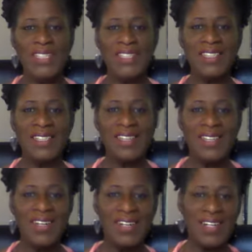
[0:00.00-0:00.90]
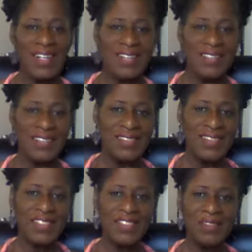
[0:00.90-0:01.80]
morning, dear hearts.
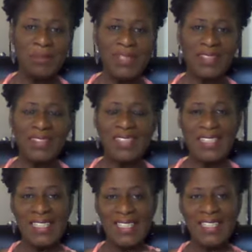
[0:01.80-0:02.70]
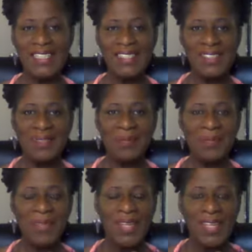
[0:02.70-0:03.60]
It's Ms. D.
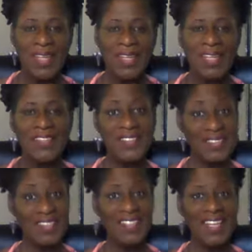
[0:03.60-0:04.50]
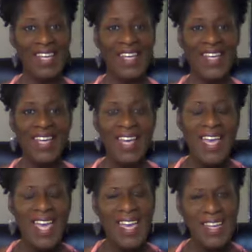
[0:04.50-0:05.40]
It's Sunday,
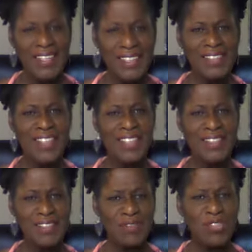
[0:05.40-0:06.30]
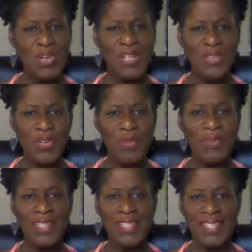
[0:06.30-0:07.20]
and it just dawned on
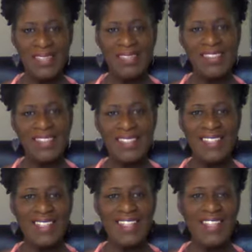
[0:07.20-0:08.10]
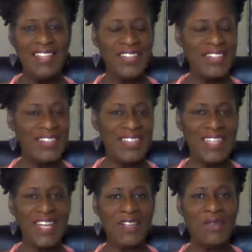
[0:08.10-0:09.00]
me this Sunday here in
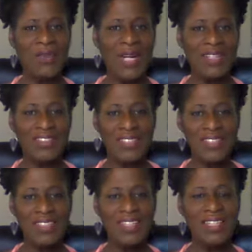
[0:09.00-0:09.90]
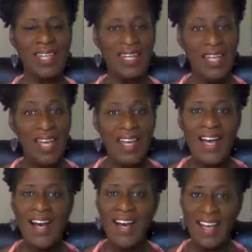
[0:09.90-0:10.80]
Seattle, Washington, that
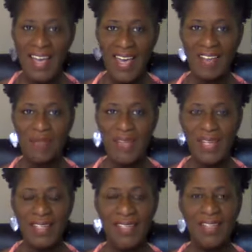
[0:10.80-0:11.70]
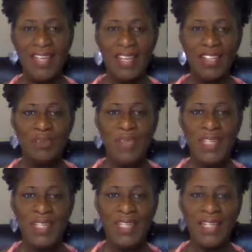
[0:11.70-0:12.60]
I have been
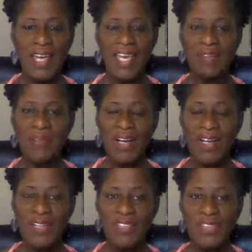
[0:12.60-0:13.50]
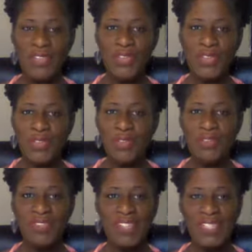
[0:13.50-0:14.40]
being a YouTube
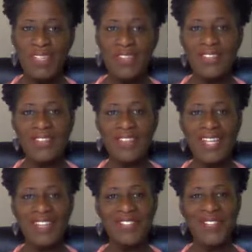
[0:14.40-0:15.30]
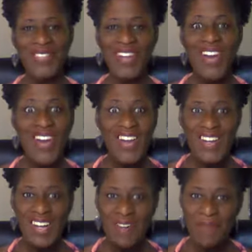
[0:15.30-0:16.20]
video creator for
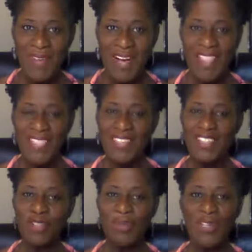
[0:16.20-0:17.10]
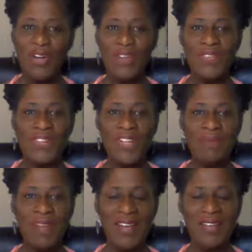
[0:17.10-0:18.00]
a month, a little bit over a
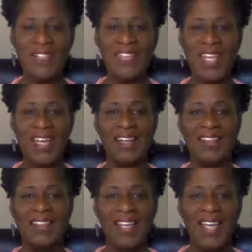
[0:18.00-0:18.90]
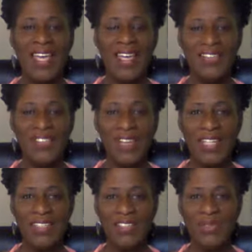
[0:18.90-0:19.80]
month now. And so
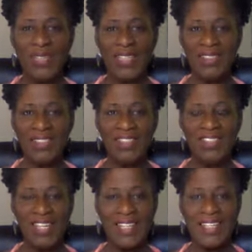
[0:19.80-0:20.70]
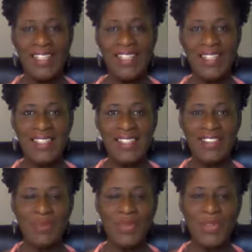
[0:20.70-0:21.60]
I just wanted to check in
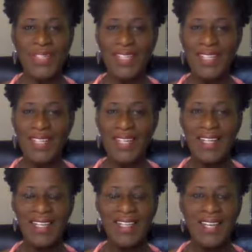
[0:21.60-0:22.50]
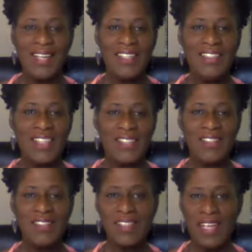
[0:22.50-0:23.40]
this morning and
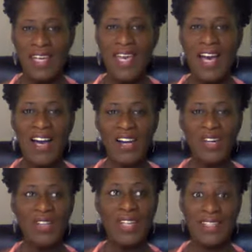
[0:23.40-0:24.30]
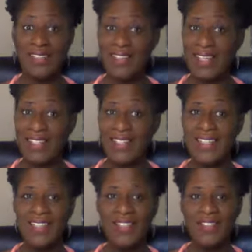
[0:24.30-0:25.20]
just say how
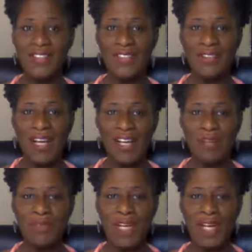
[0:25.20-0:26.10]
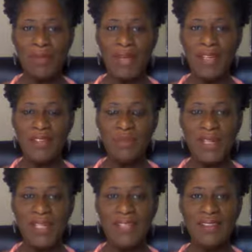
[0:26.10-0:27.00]
exciting this time has
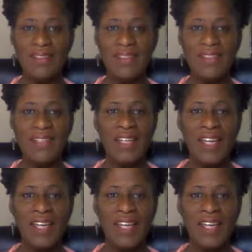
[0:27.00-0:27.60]
been to